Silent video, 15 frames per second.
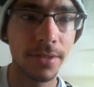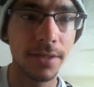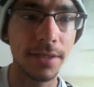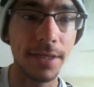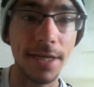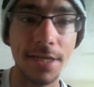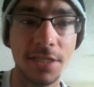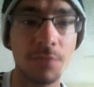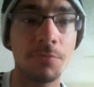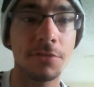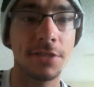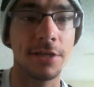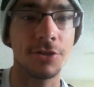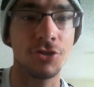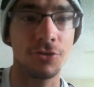He has the
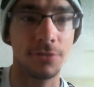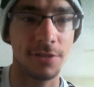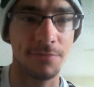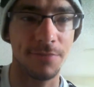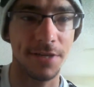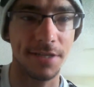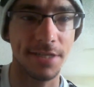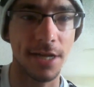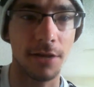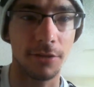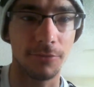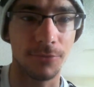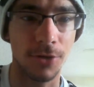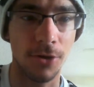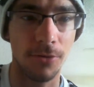potential to be down
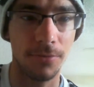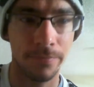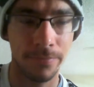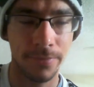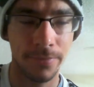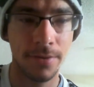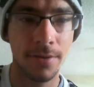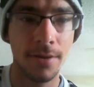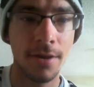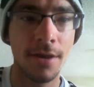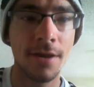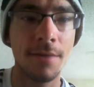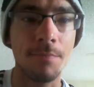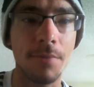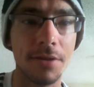the road.
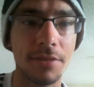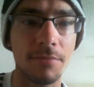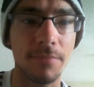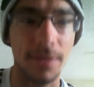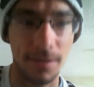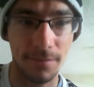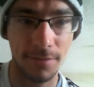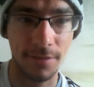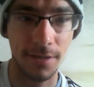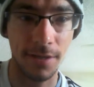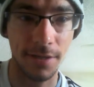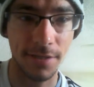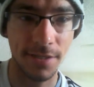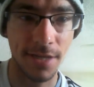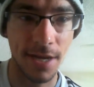But the main
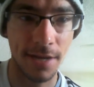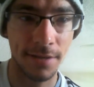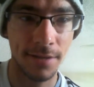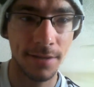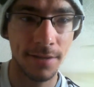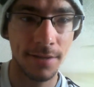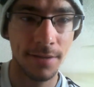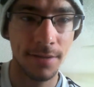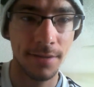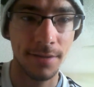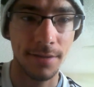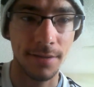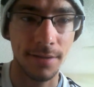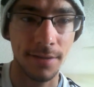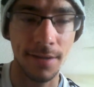thing is that
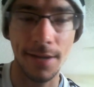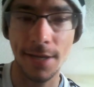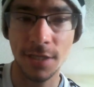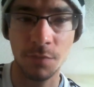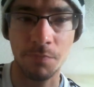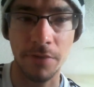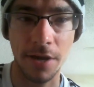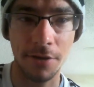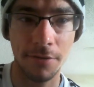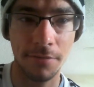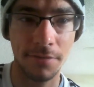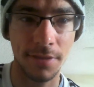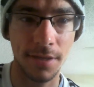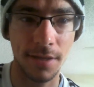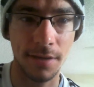he is better
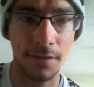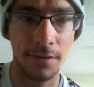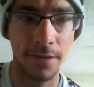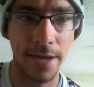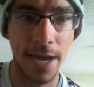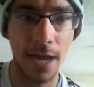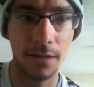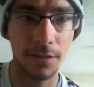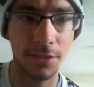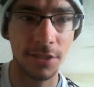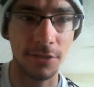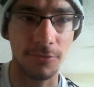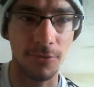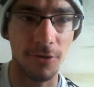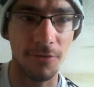than Alex
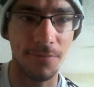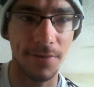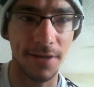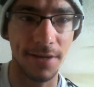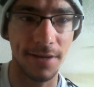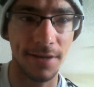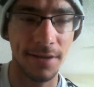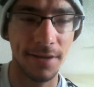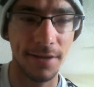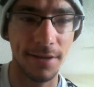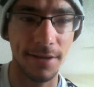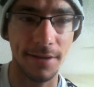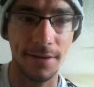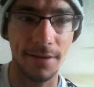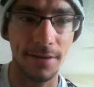Iwobi
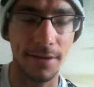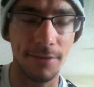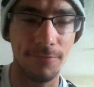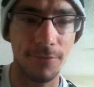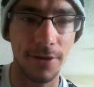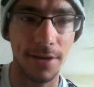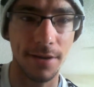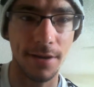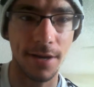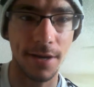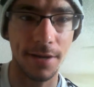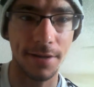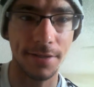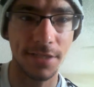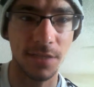and
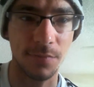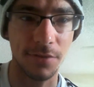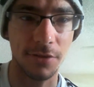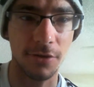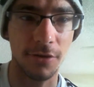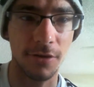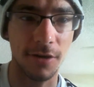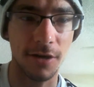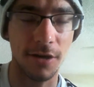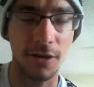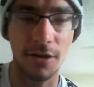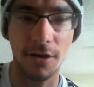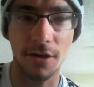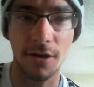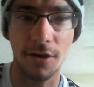whatnot, and some of the
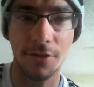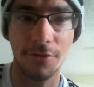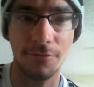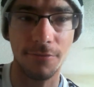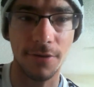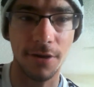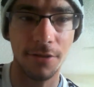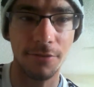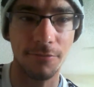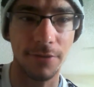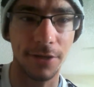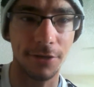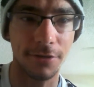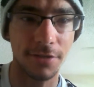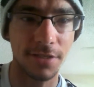other
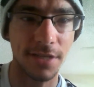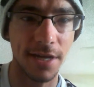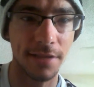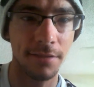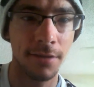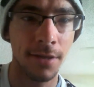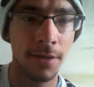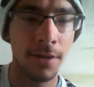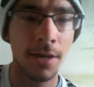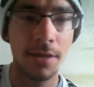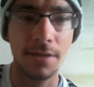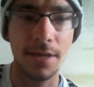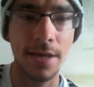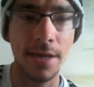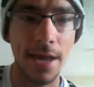wingers that
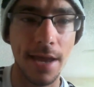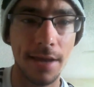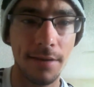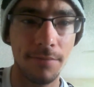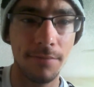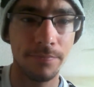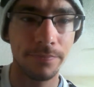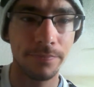they had.